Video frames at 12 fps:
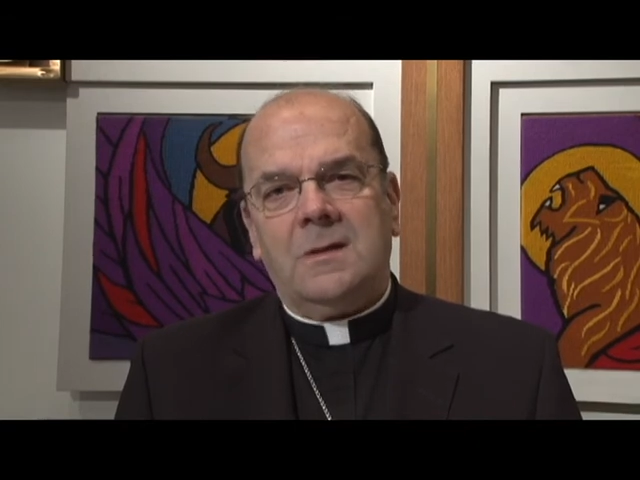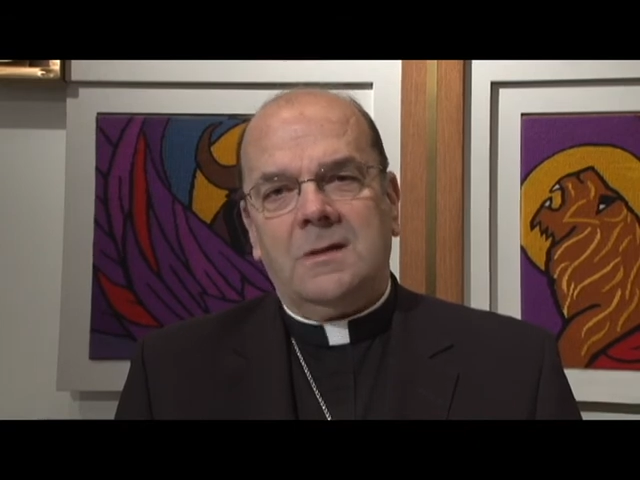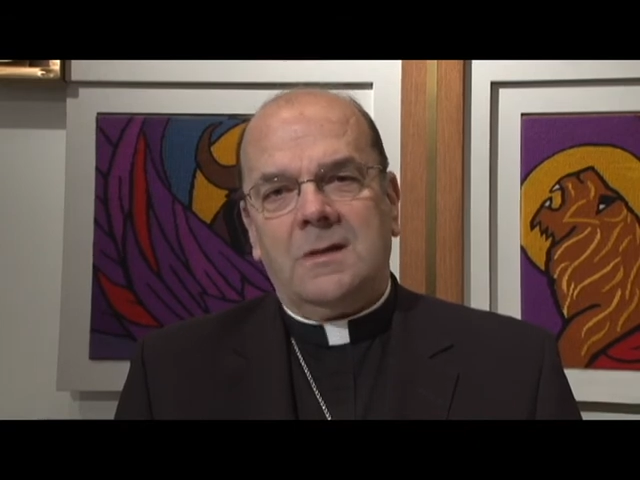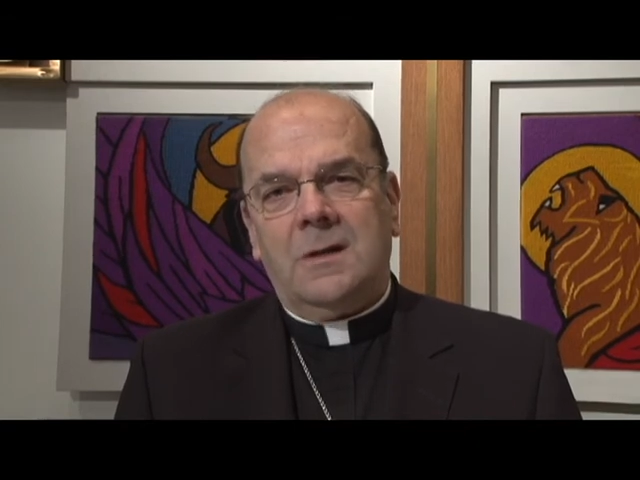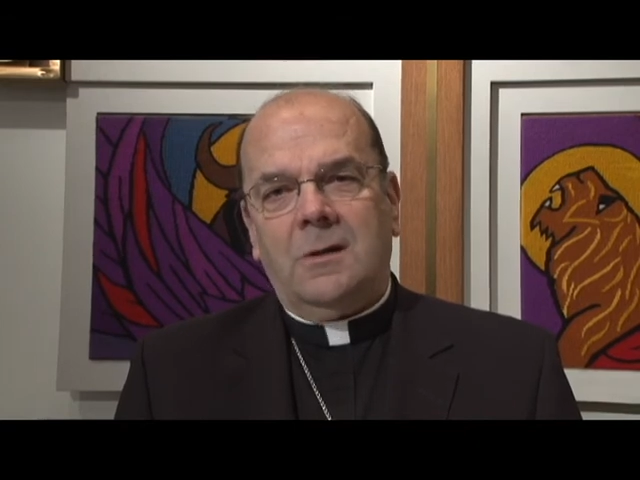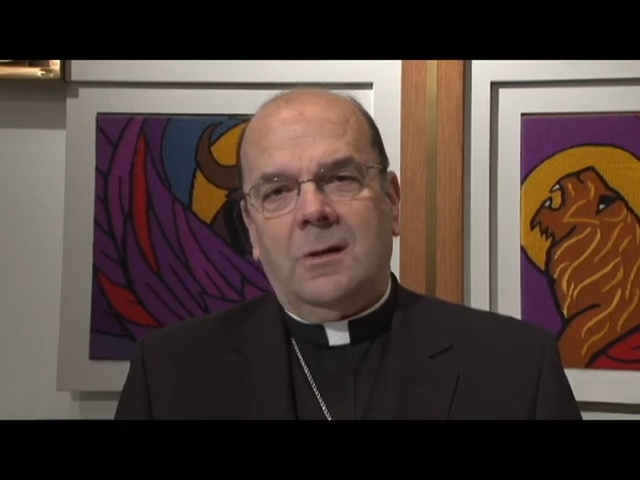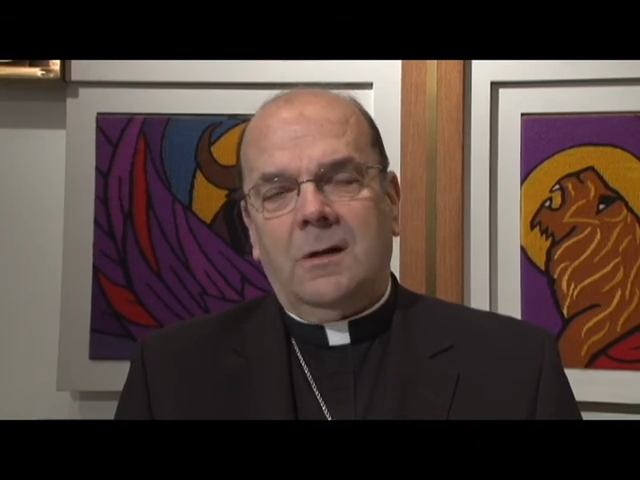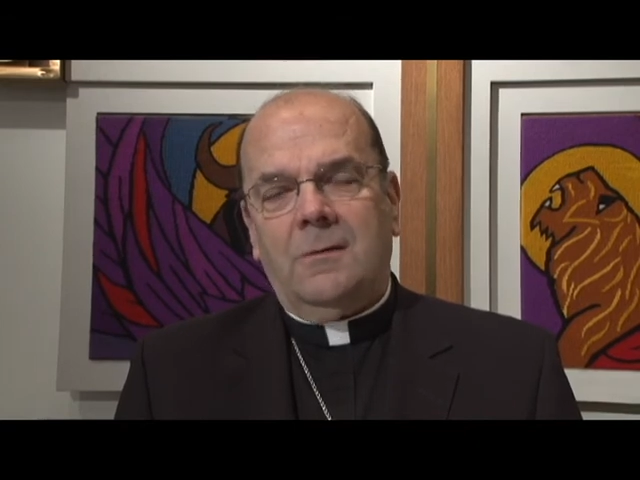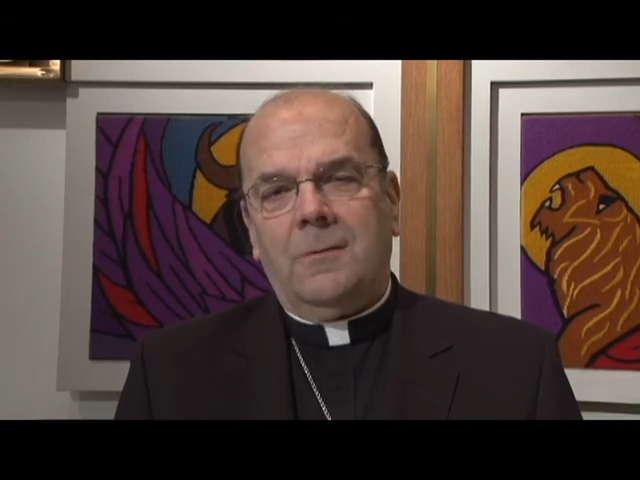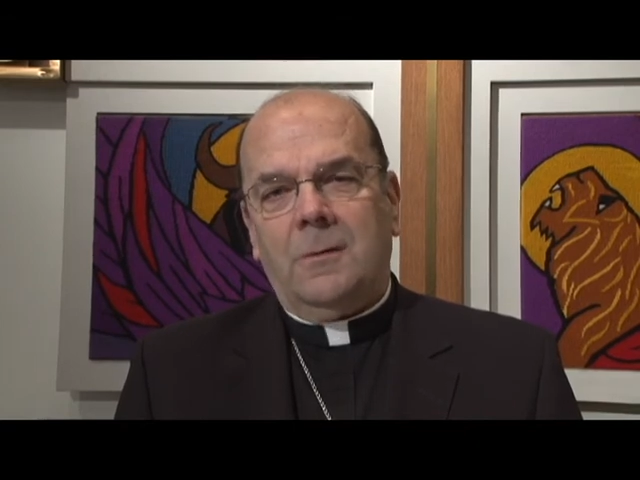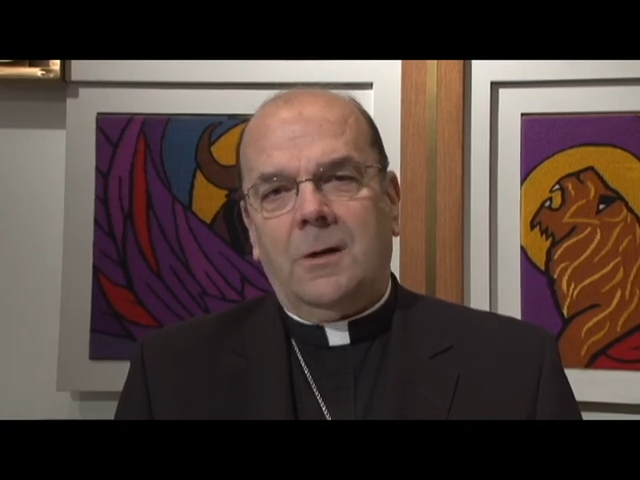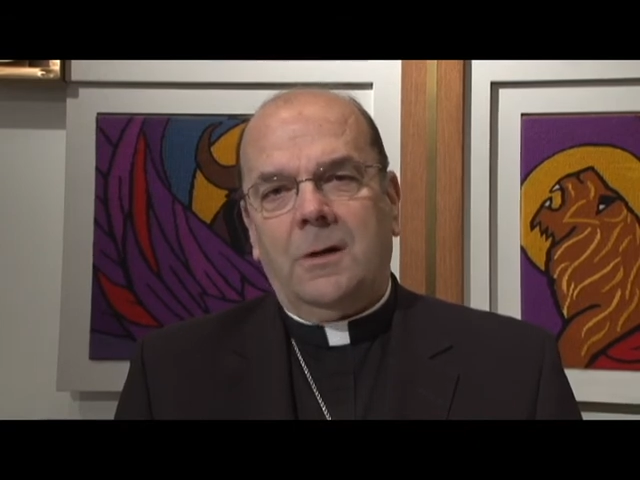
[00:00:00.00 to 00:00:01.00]
sincerely
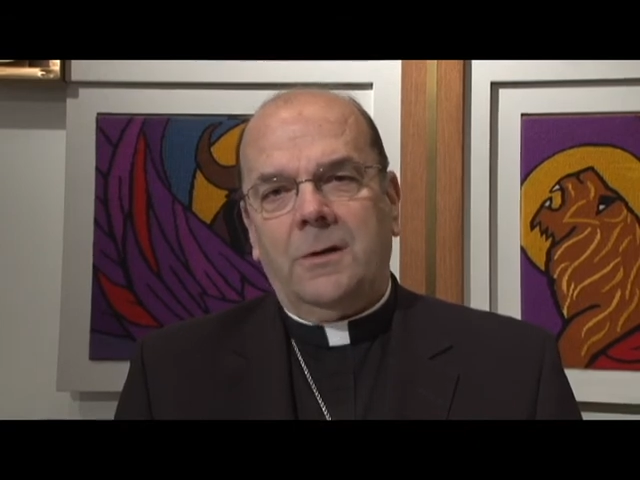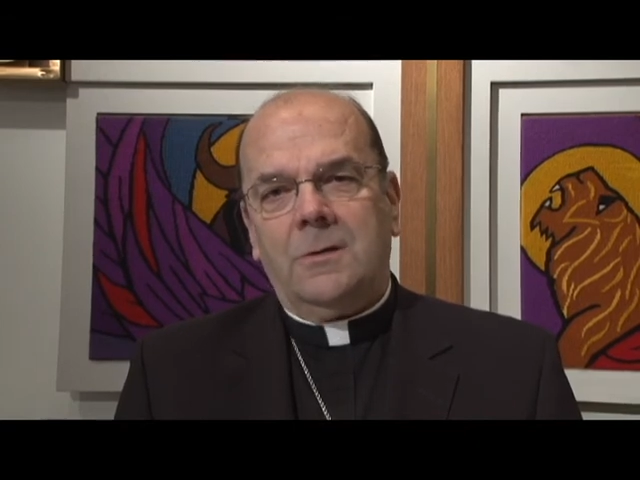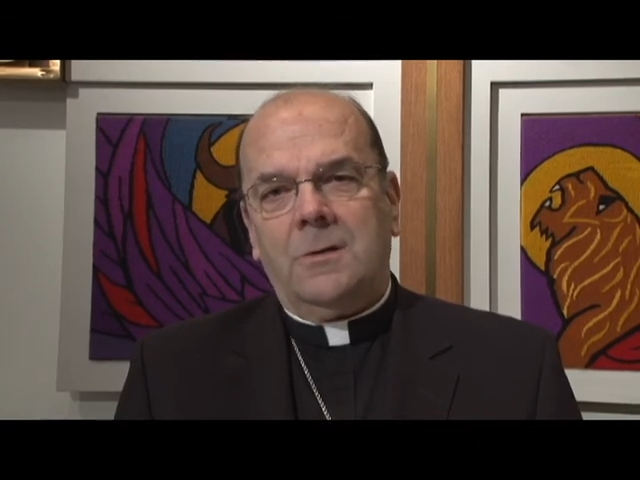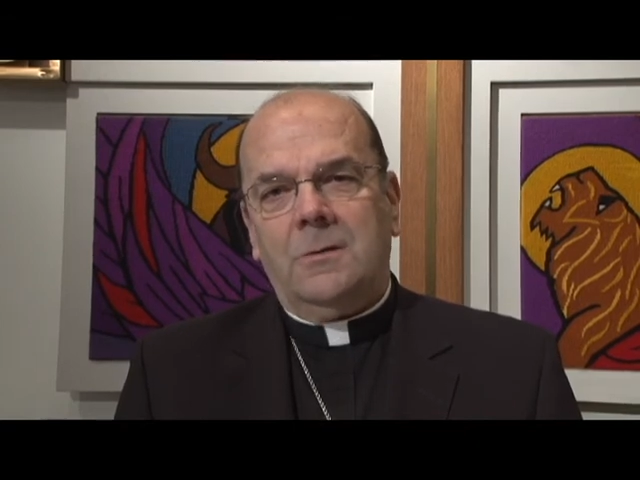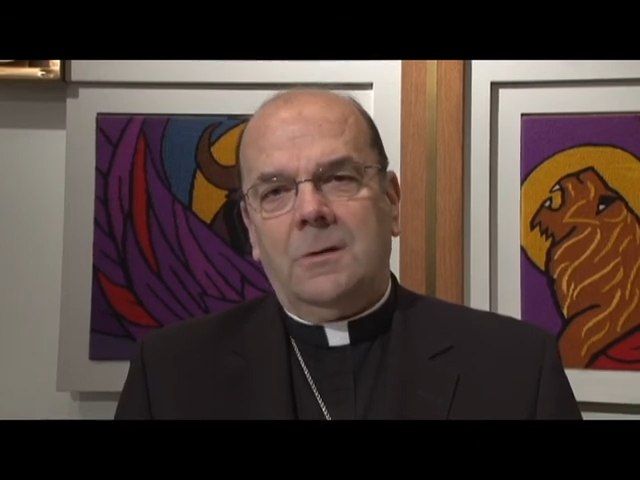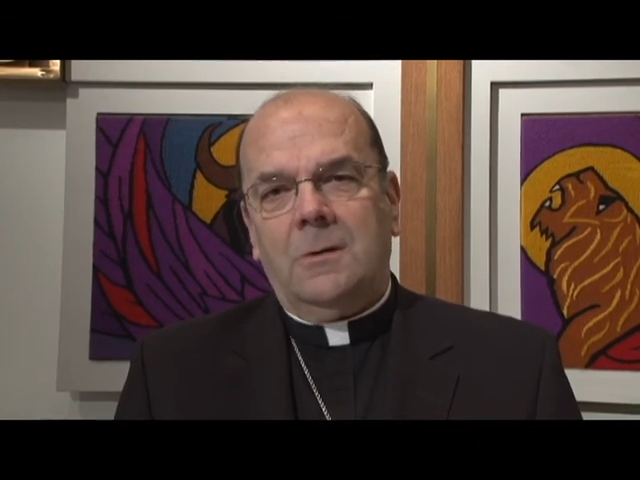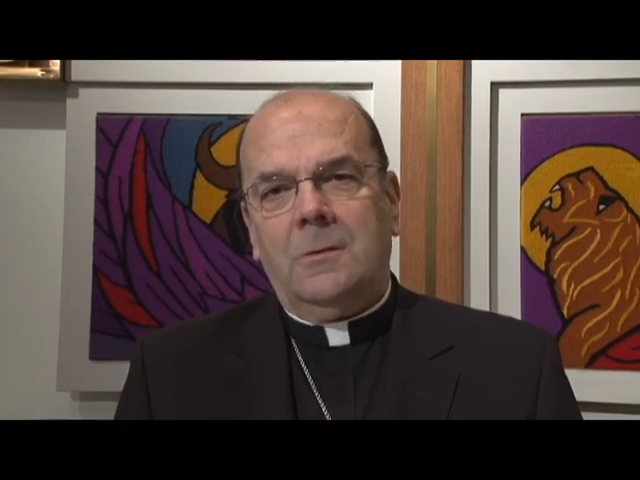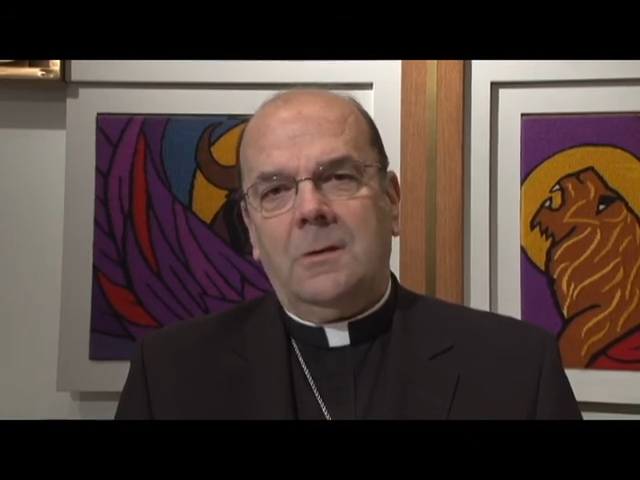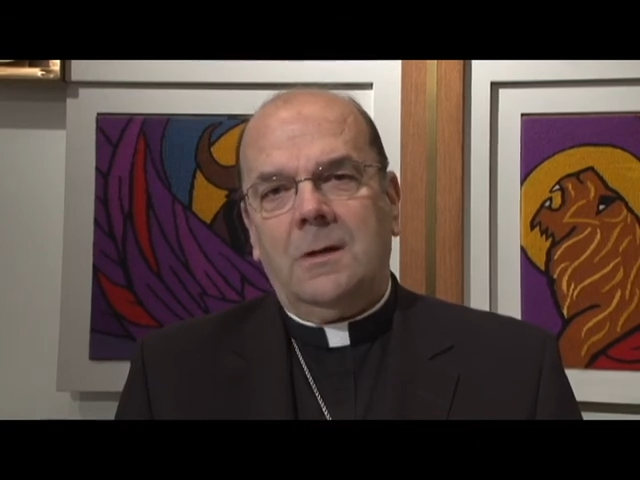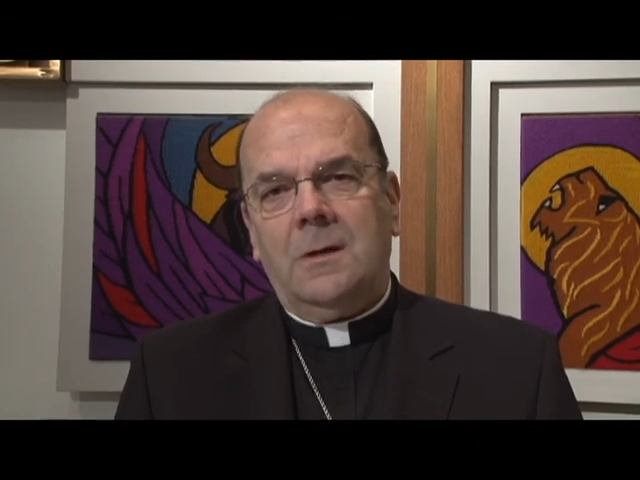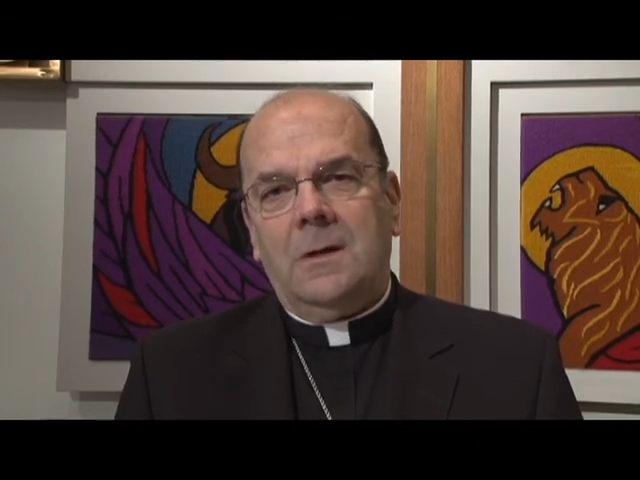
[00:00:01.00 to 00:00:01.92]
for all that you do